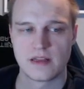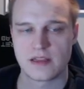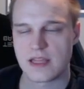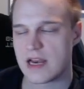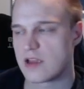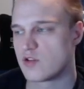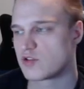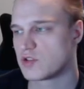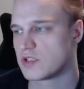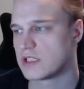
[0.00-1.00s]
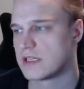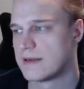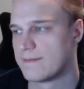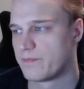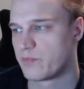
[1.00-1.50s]
that I usually
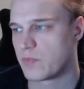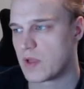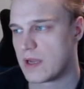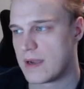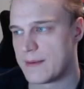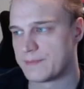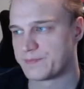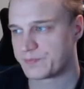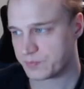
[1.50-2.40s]
don't